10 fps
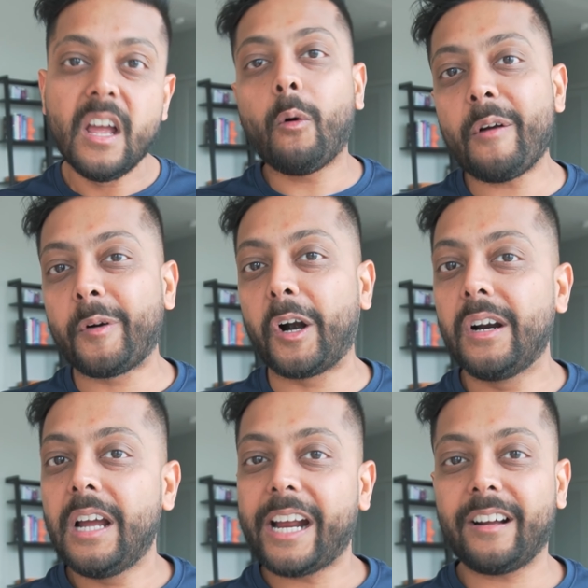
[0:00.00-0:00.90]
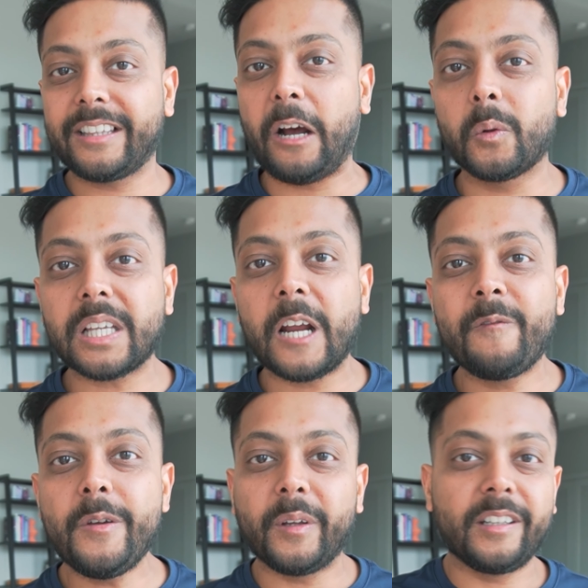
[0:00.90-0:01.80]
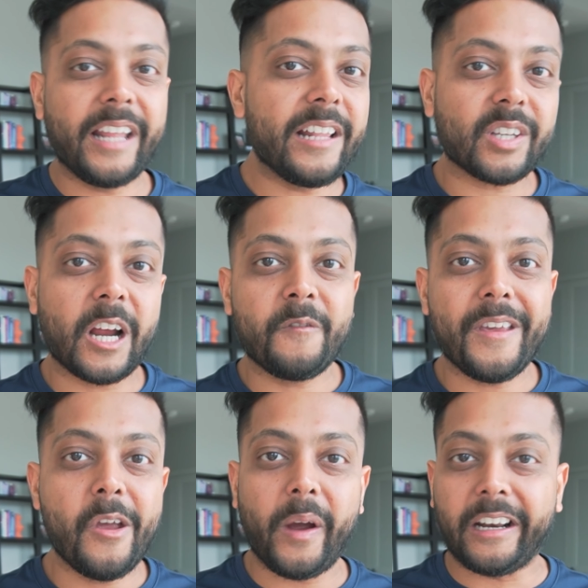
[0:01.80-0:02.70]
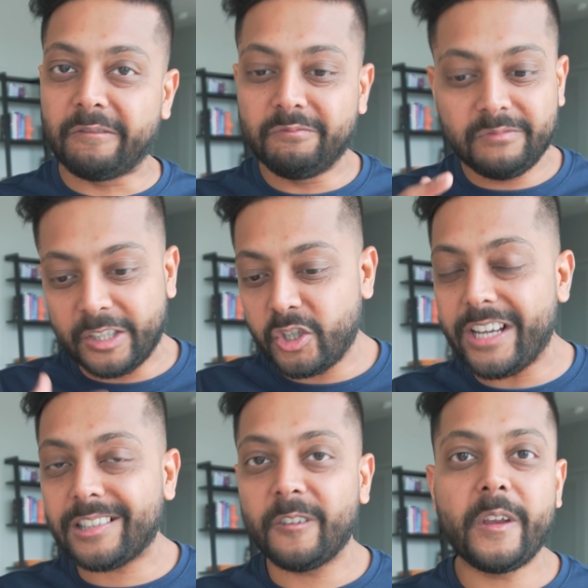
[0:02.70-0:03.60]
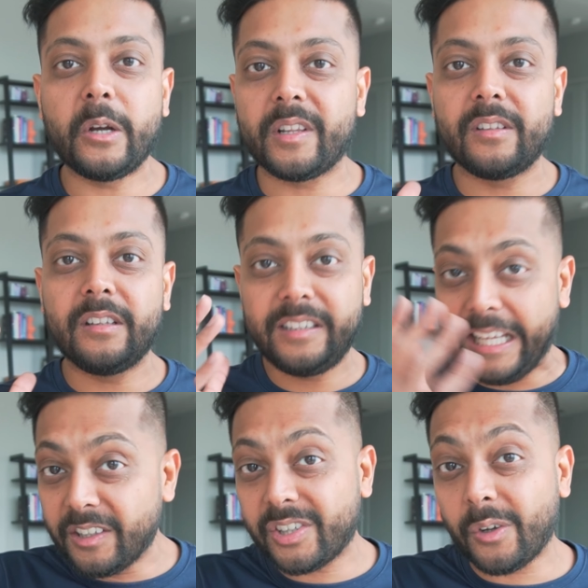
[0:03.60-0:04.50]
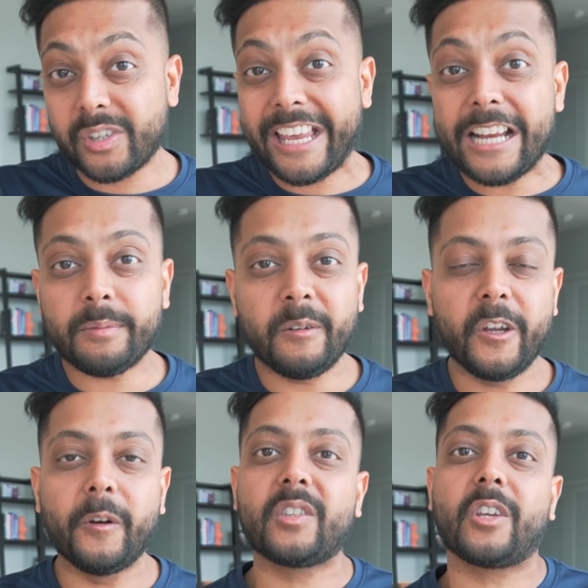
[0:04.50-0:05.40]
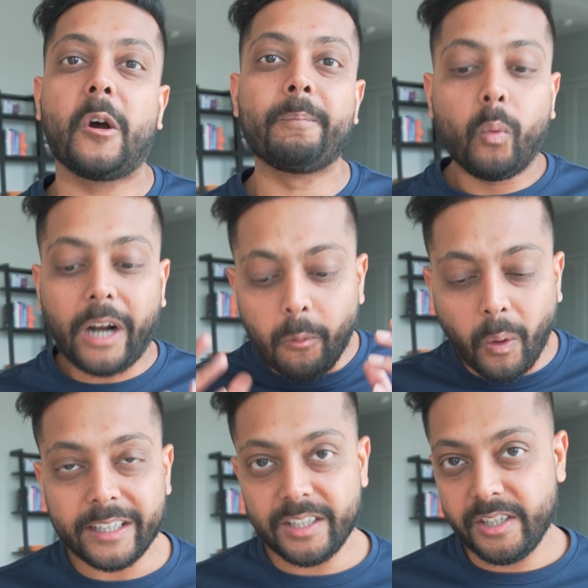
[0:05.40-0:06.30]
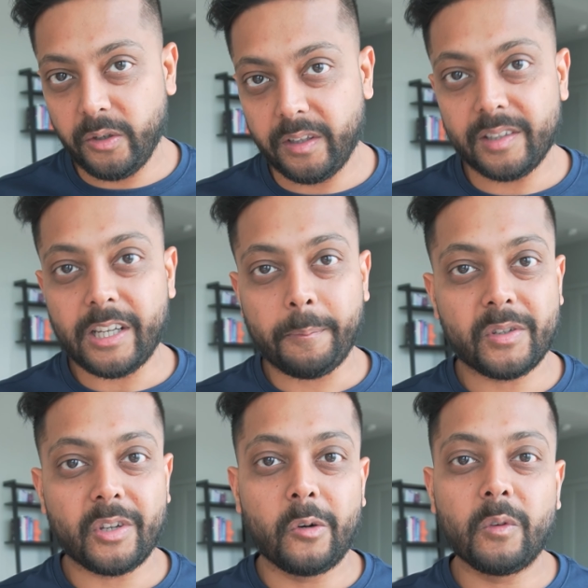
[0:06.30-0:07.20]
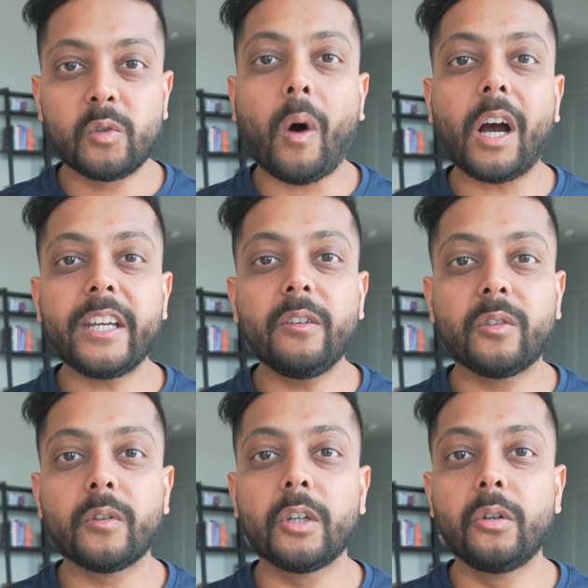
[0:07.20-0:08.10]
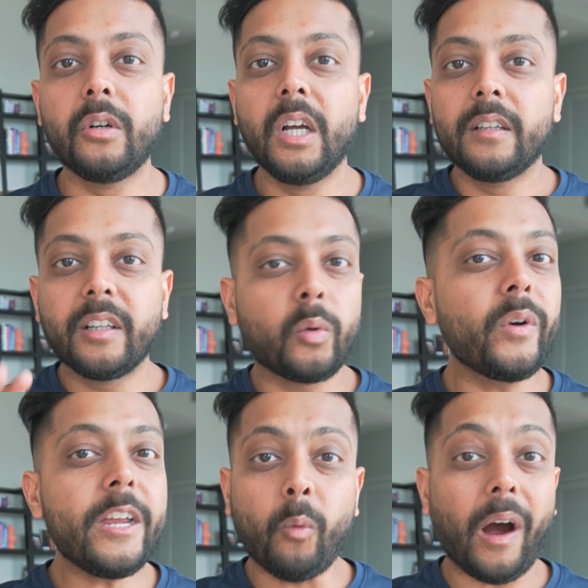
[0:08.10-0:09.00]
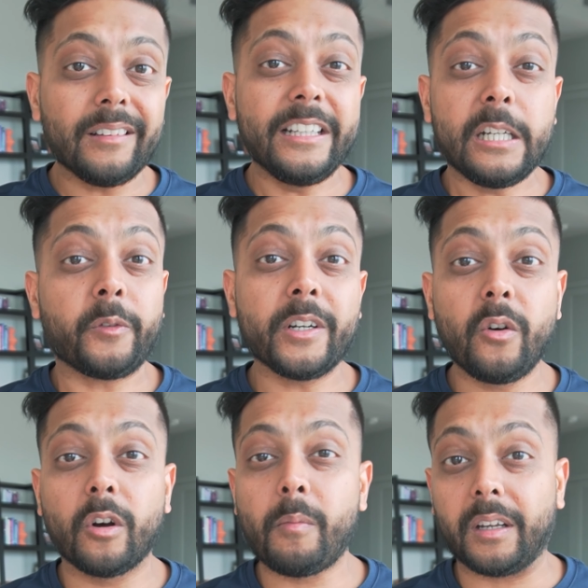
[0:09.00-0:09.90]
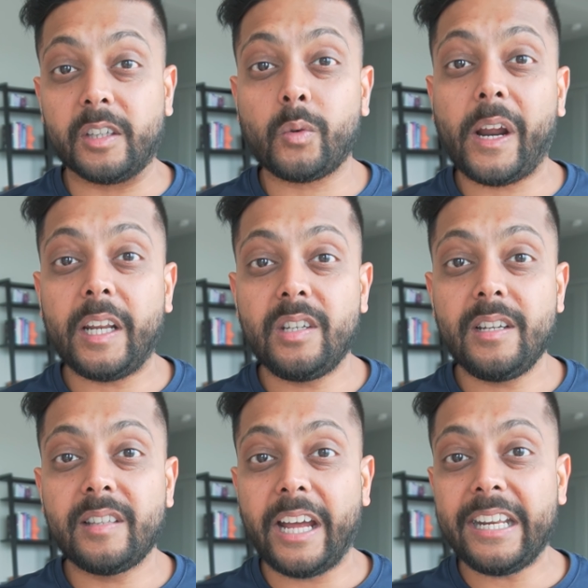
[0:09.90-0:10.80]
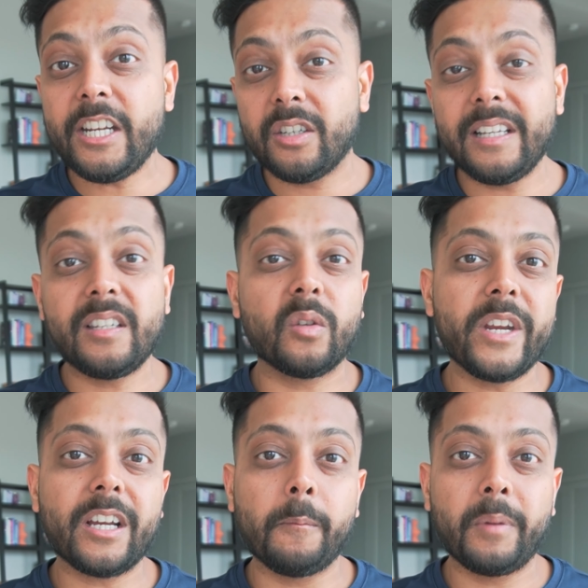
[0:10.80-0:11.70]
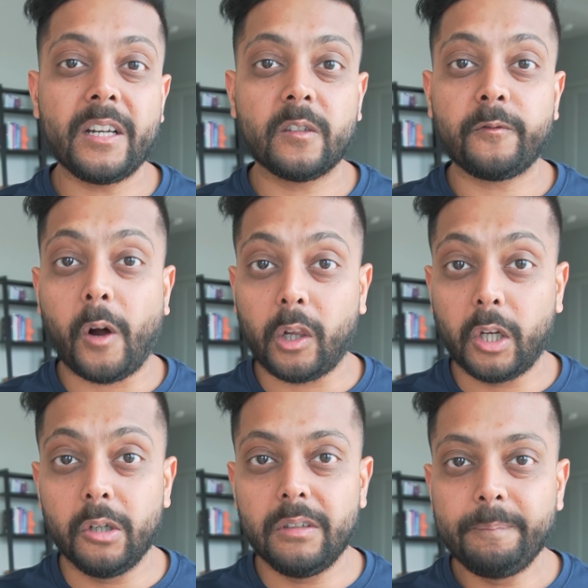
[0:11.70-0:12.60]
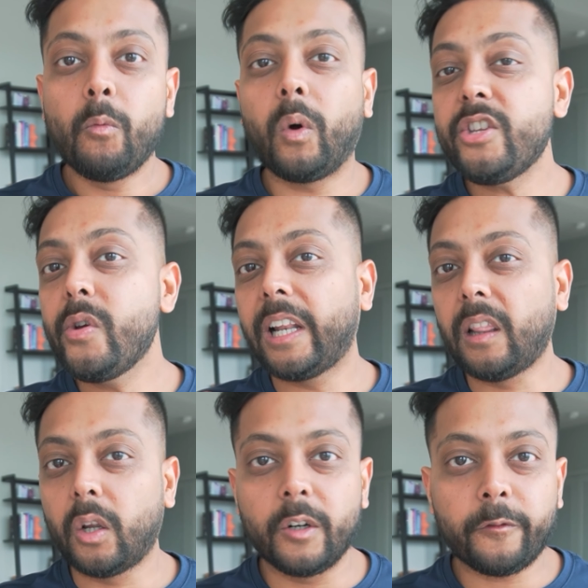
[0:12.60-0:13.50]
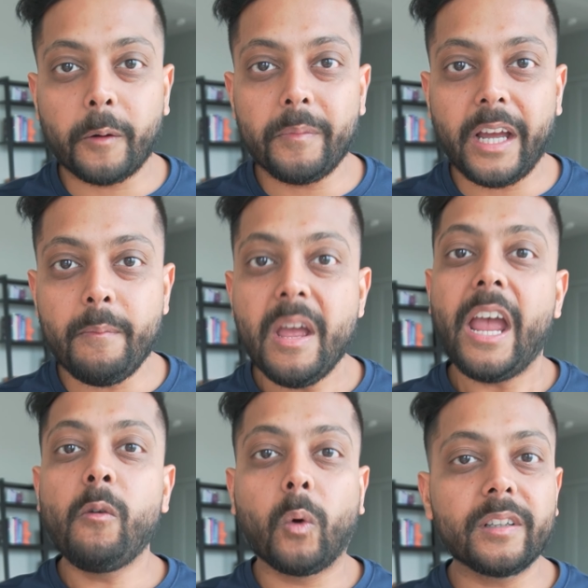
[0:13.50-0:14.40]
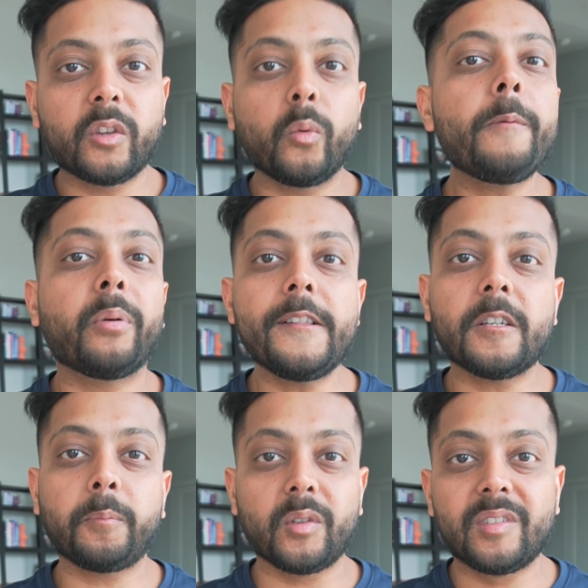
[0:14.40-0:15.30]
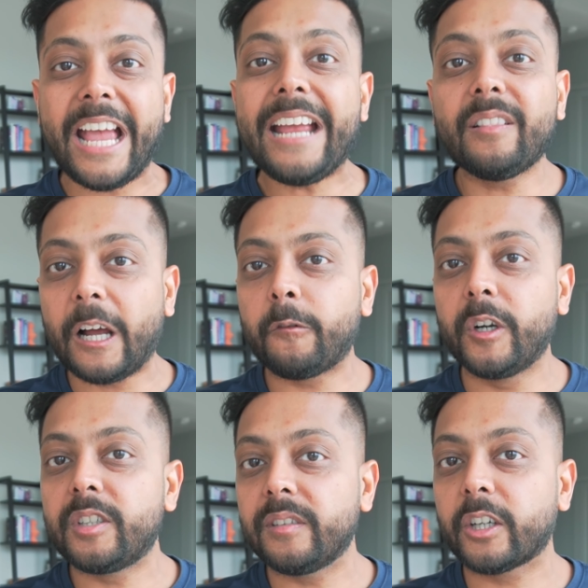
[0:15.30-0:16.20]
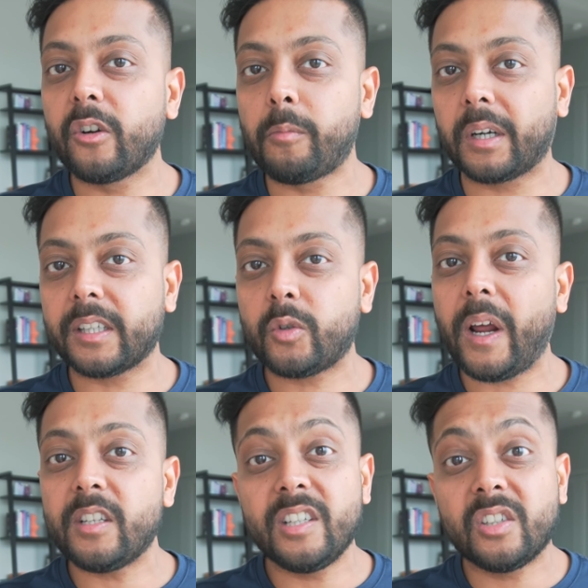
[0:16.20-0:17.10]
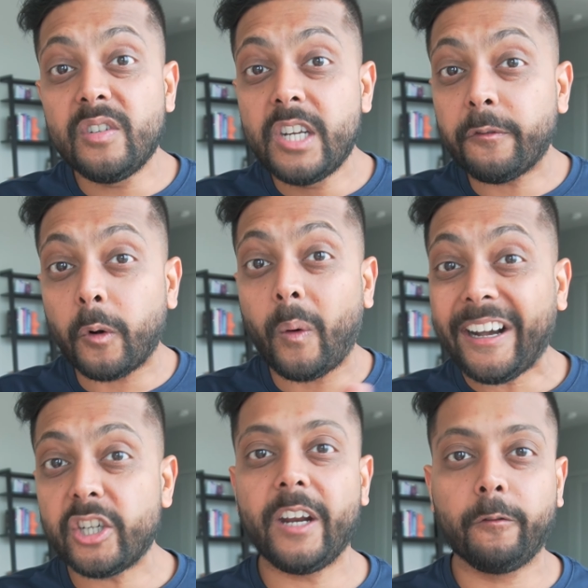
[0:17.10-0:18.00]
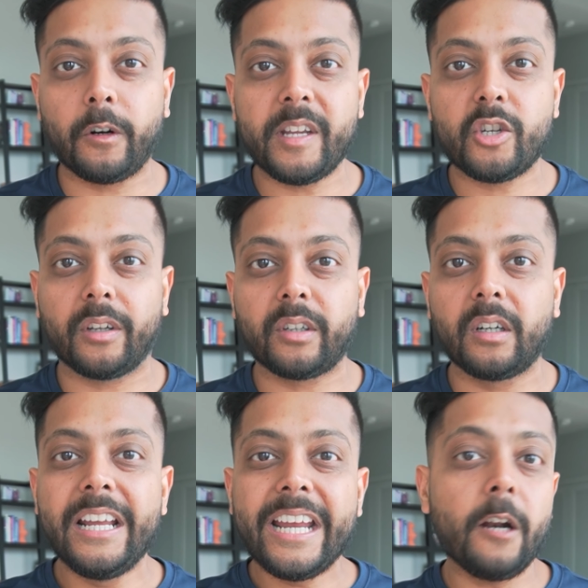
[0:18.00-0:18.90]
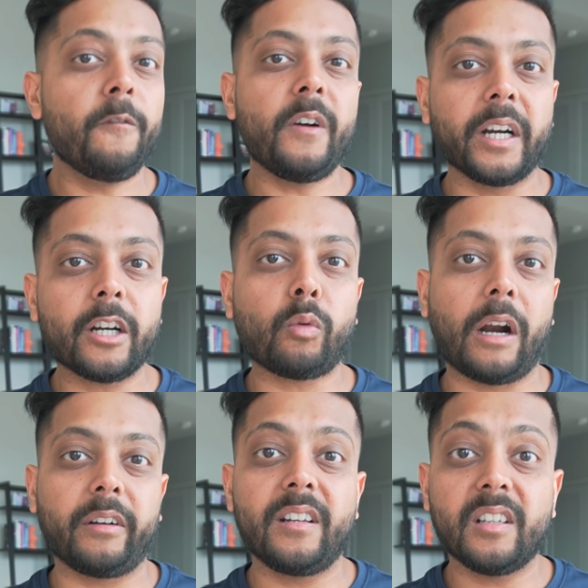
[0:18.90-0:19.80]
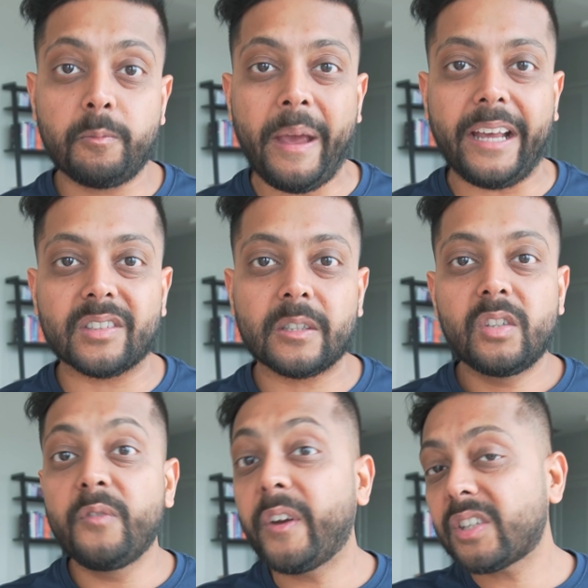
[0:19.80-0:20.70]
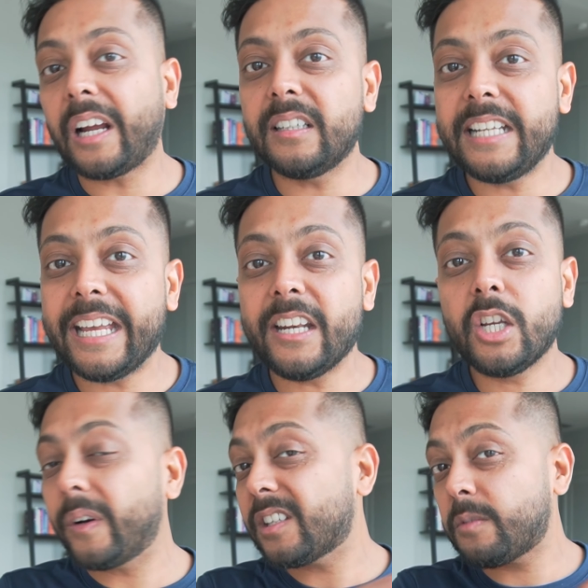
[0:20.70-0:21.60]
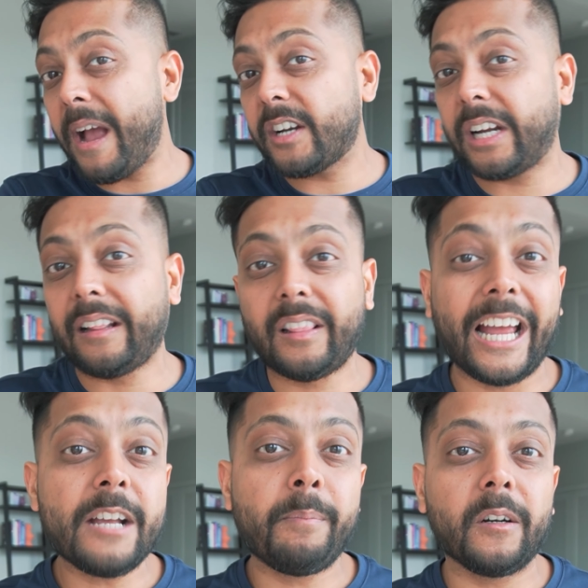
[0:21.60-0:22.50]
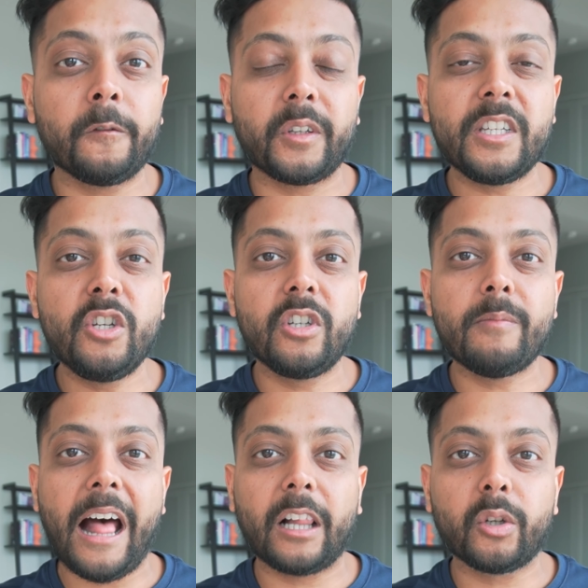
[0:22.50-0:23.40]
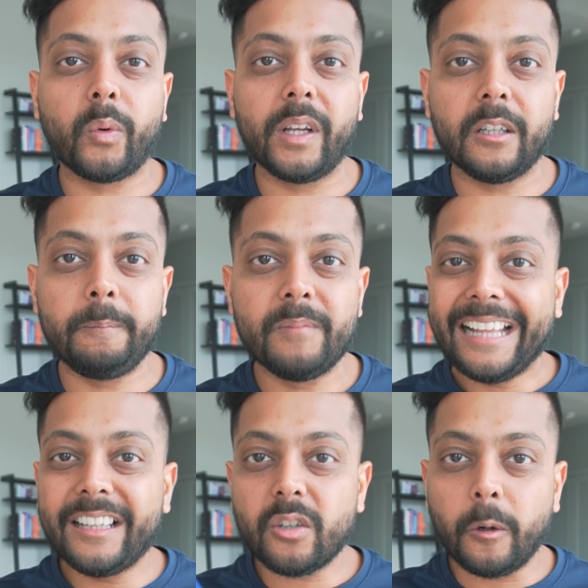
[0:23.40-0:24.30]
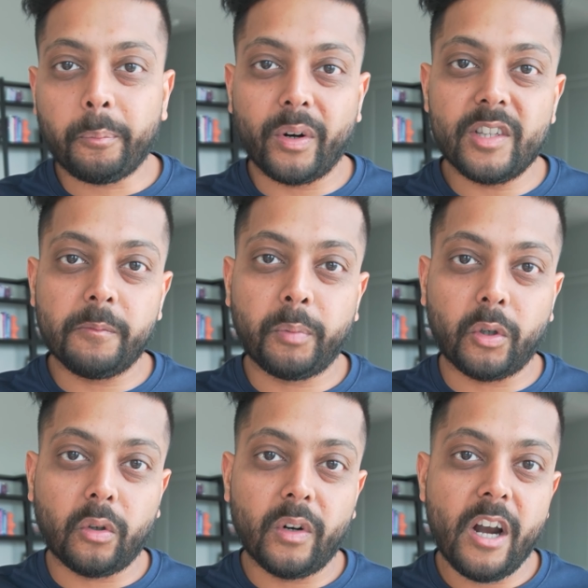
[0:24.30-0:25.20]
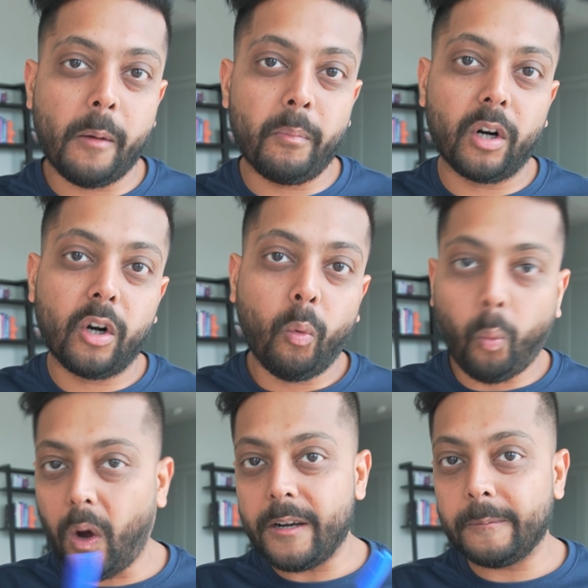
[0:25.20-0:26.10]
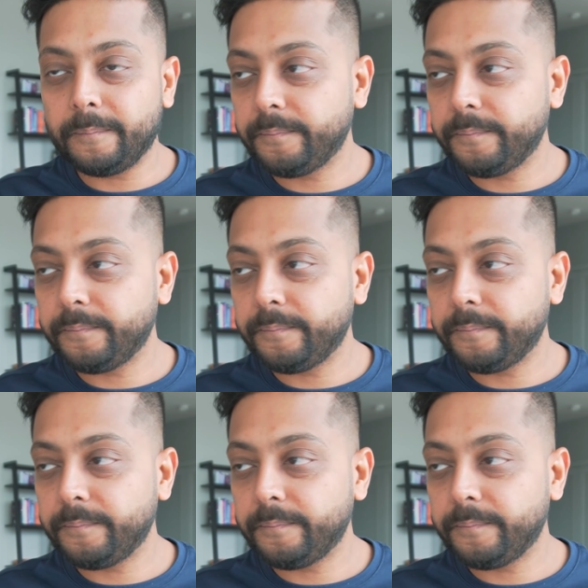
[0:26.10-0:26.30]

However, I got the outside view and then the inside view and the J S O N view and then the sales engagement view. And so what I wanted to do in this episode was walk you through the three wildly different go-to-market strategies that each of these three companies followed, what you can learn from them, and what are the three principles they leverage in their go-to-market strategies to differentiate from each other in a very crowded space. So if you're excited to dig in, go ahead and smash that like button for the YouTube algorithm, and let's go to principle number one.